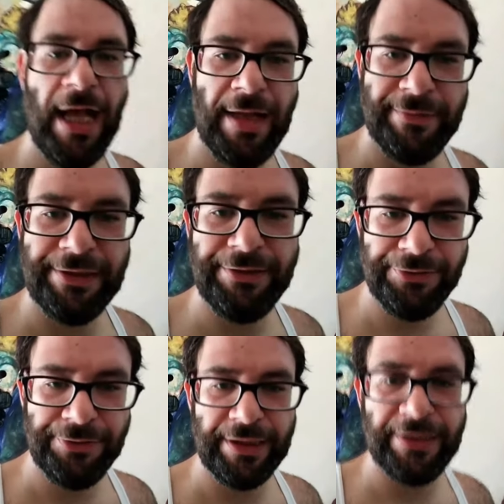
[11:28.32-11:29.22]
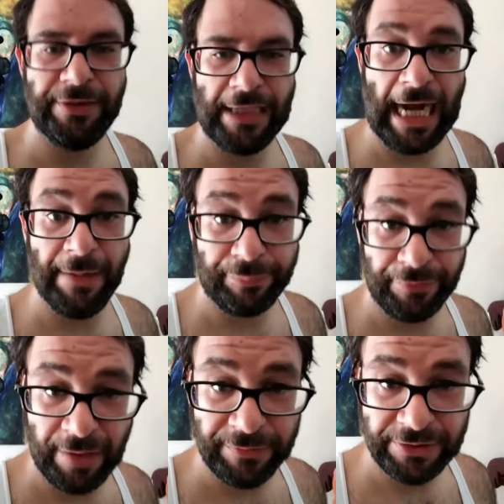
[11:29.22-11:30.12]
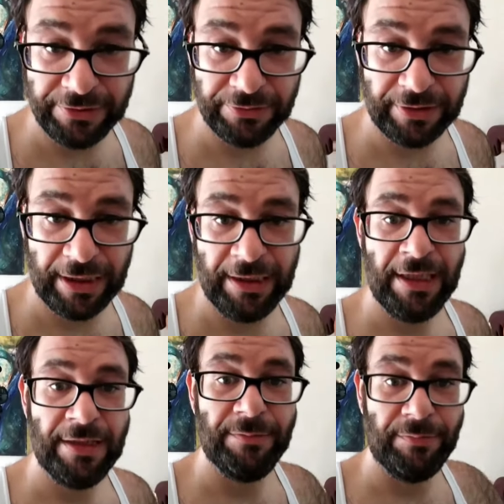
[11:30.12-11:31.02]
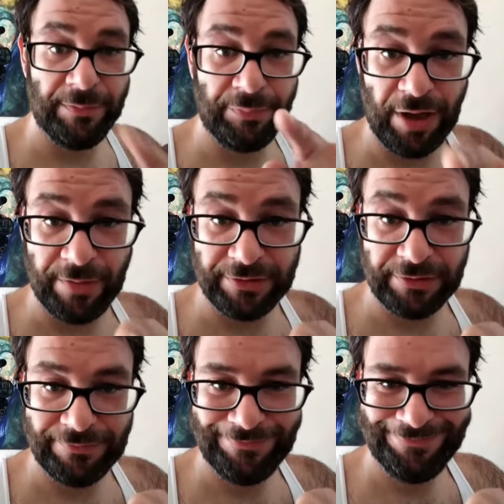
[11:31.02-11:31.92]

I'm going to do it, okay? I promise you, okay? I promise.